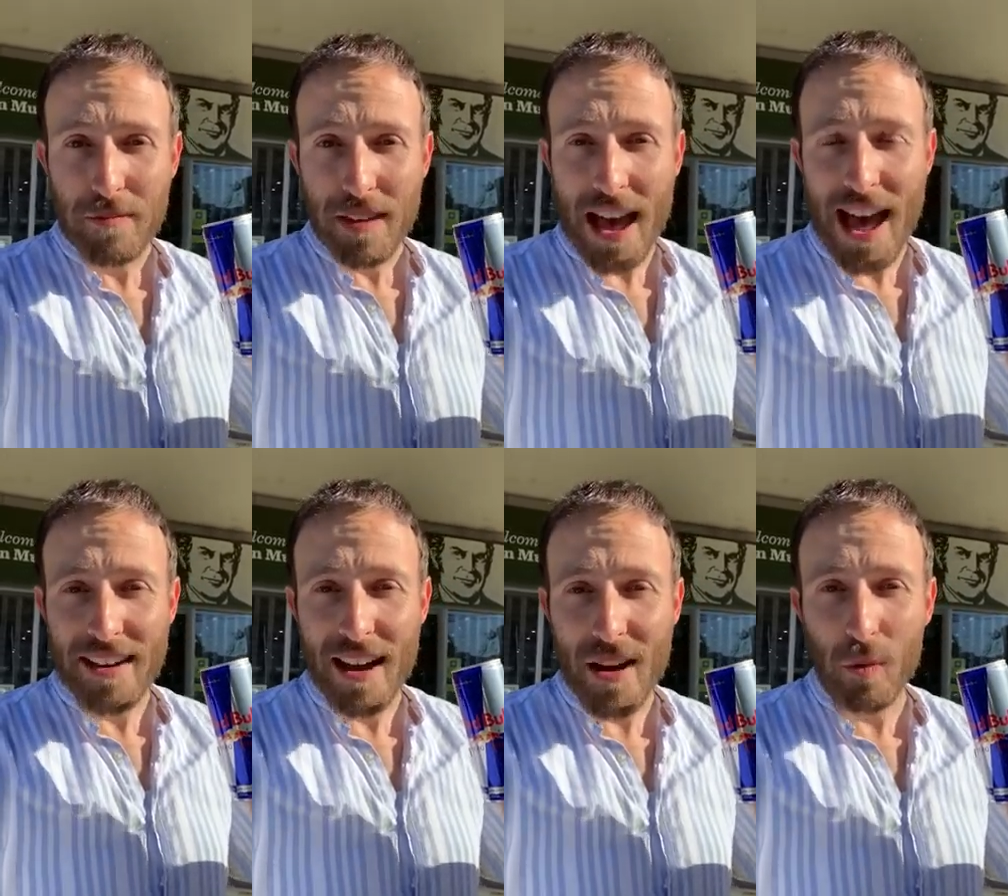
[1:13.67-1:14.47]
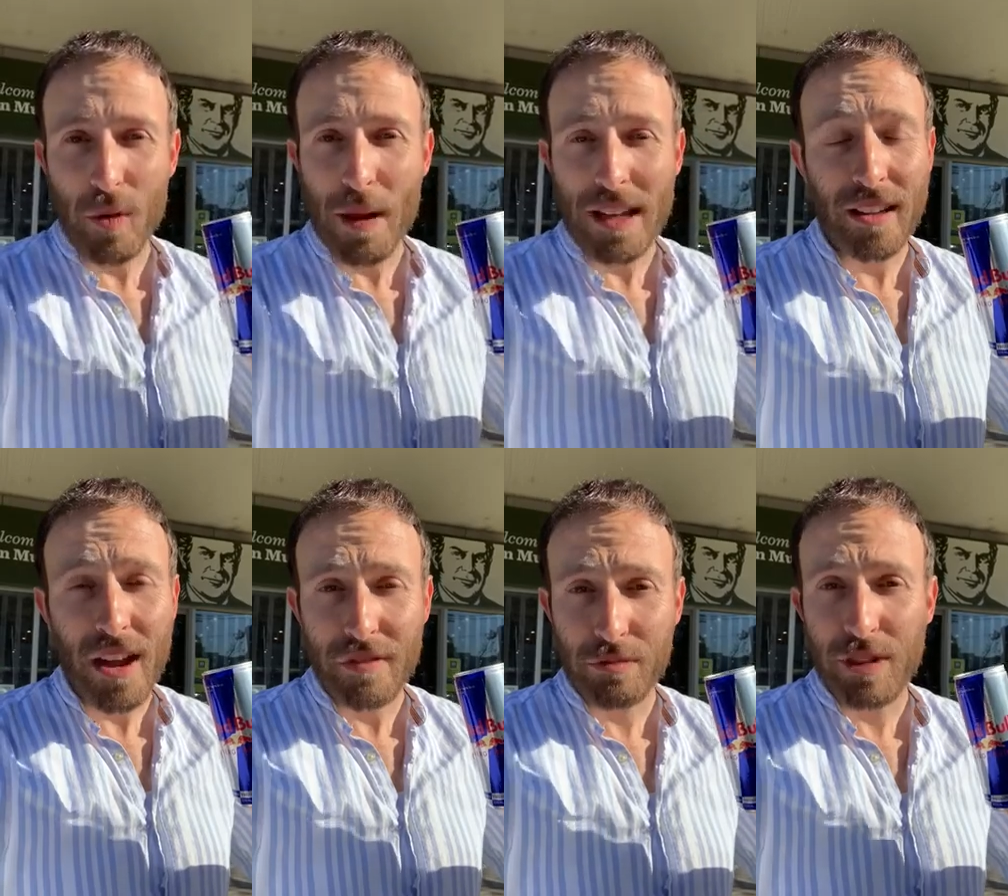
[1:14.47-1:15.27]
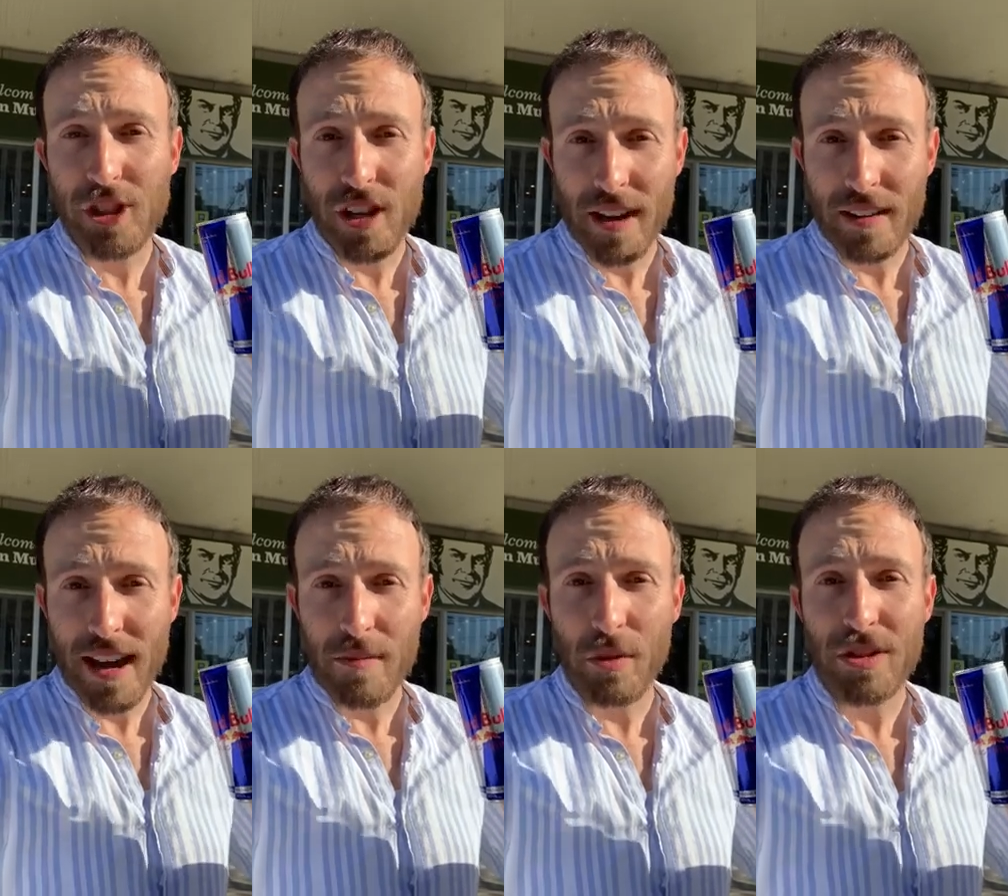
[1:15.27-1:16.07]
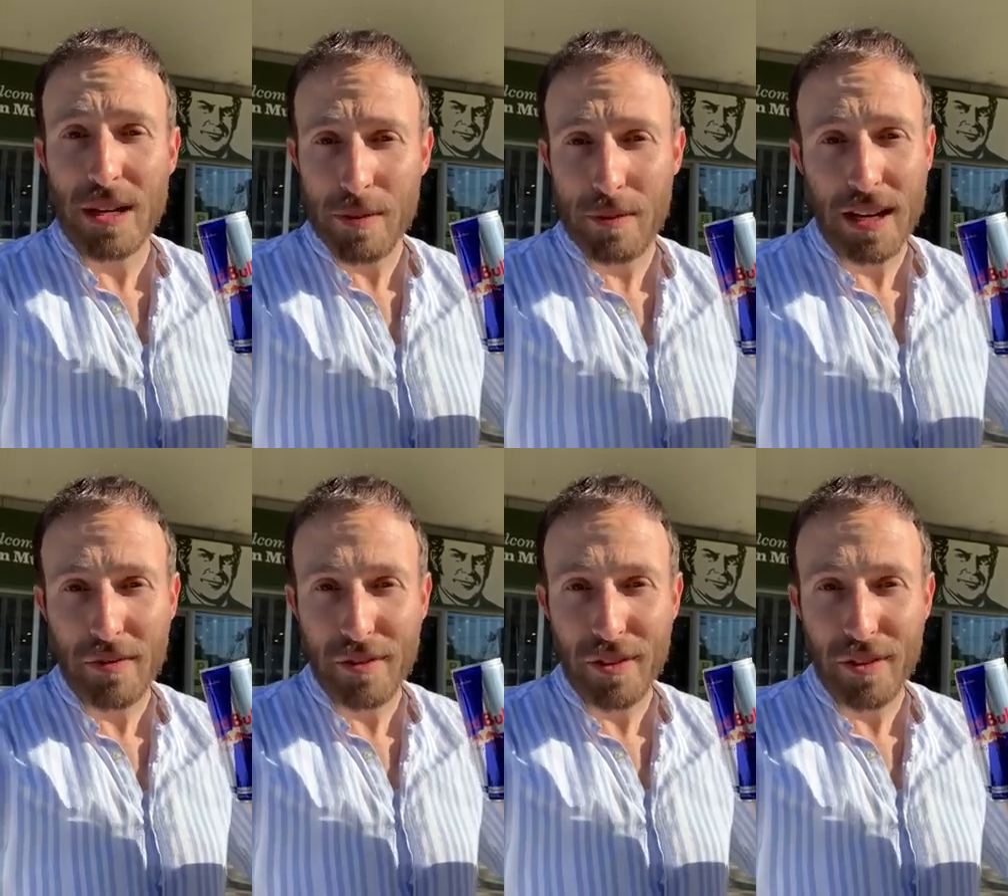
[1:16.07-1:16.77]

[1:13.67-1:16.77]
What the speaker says: and will make life richer and more deep and meaningful.